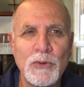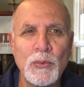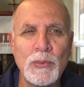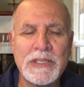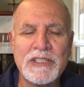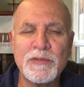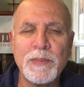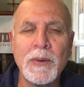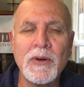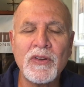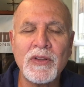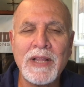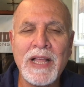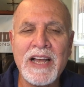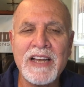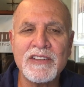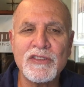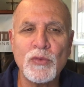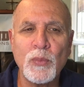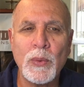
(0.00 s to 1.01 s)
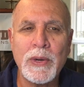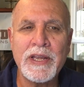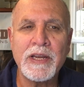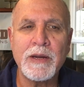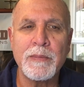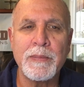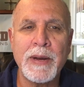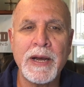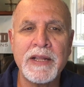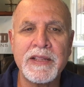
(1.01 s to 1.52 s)
We spoke last
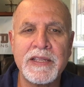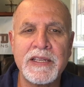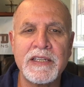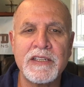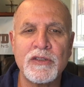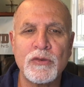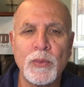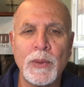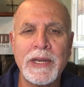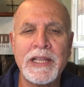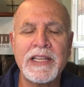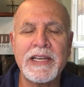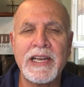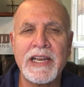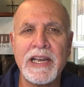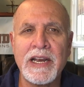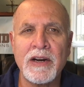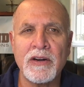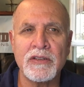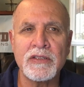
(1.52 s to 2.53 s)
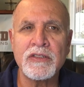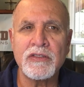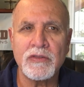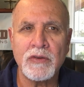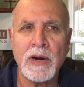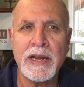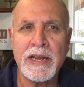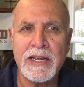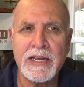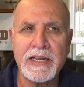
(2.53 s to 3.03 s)
week about the Israeli
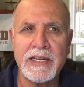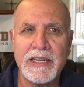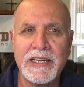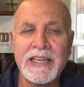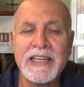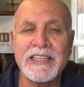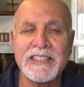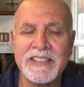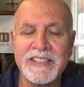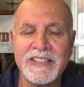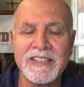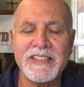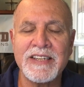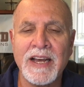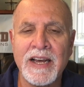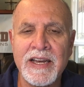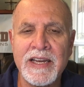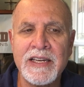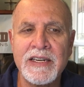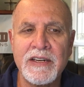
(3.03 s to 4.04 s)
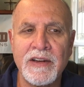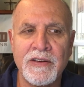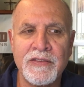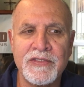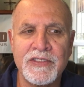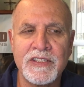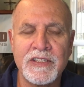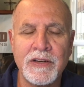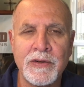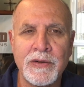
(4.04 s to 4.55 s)
airstrike inside
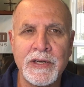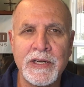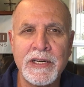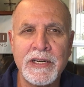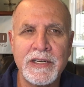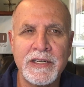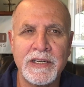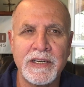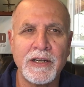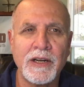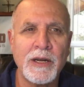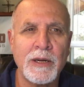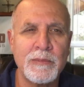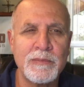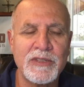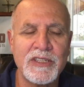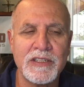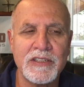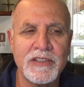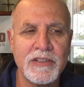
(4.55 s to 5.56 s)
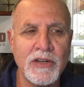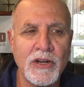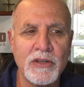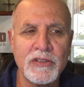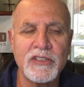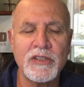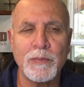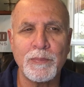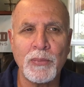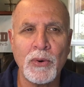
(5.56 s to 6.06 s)
of Syria, and it comes as no
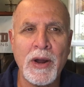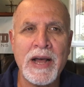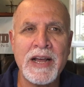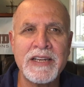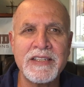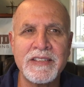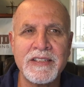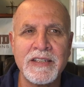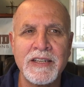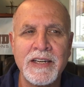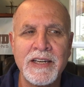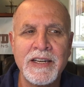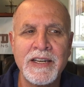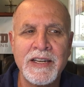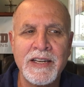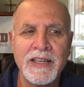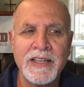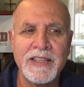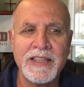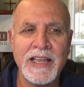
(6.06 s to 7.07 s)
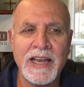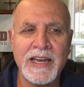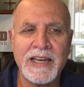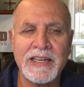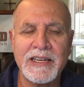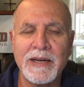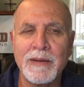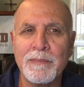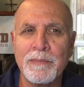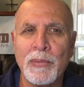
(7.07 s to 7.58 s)
surprise
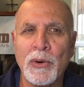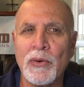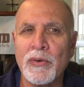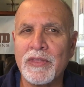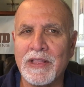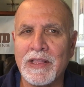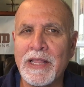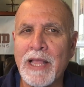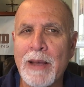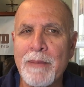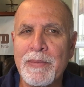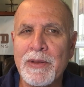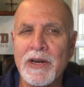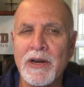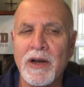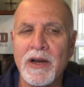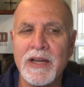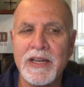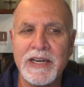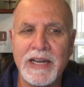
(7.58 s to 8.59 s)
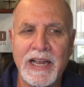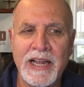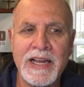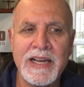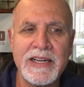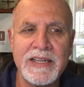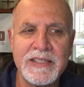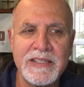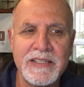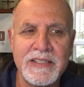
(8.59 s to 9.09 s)
that both Lebanon
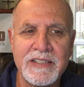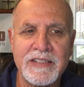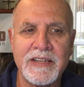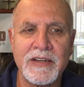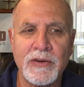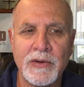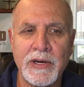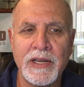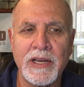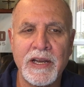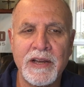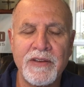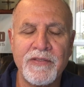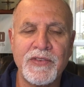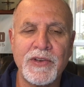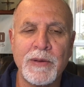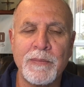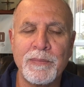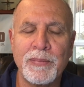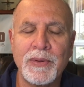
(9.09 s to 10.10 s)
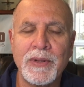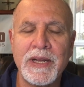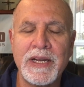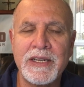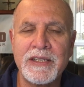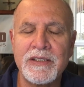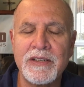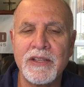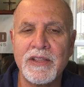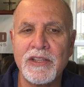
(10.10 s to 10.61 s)
and Syria have
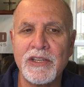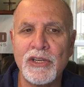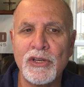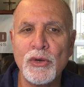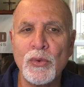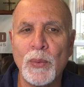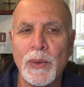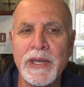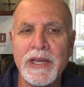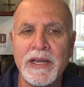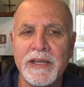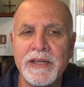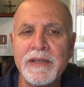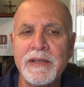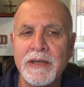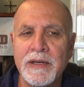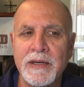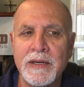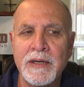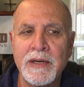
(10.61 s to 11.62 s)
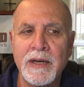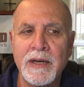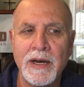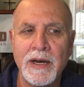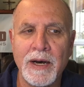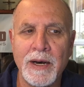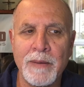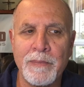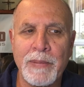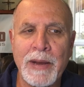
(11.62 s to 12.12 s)
complained to the UN
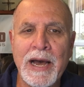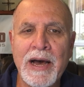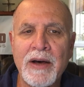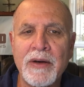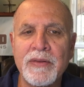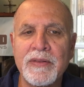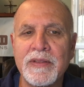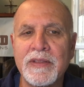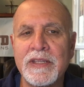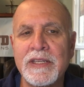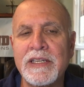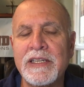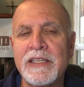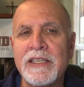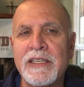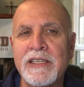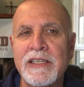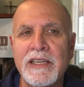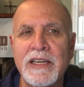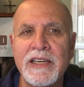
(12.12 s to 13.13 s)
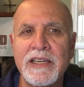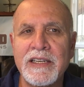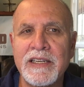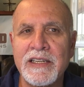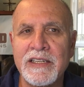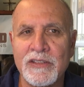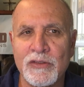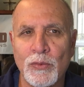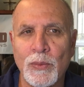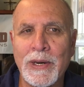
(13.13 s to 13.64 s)
about the
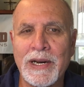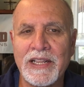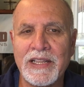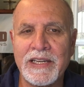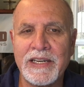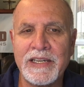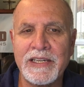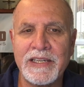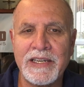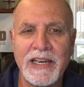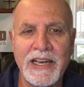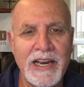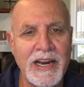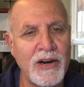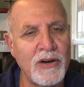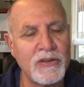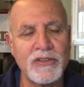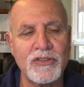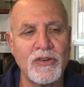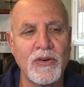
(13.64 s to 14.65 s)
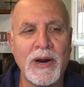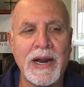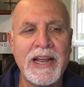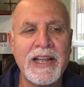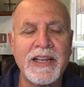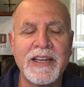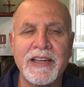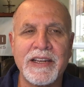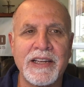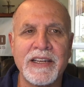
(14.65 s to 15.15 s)
Israeli
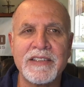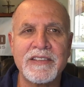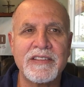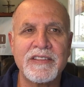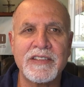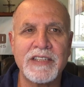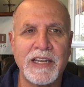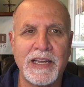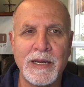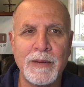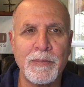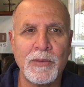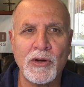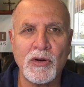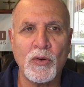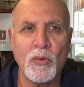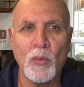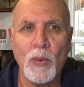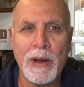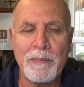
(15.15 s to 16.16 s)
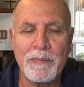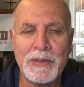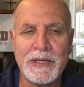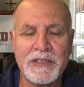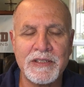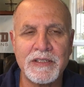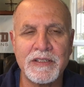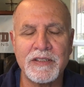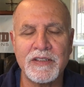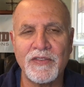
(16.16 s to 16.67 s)
airstrike against the chemical
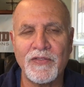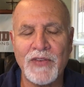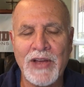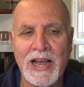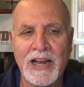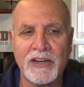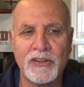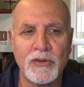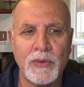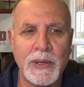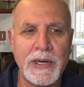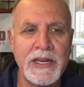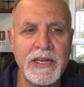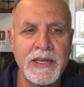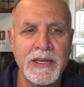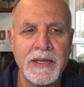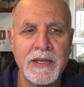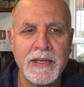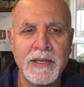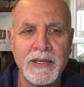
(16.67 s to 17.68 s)
weapons factory.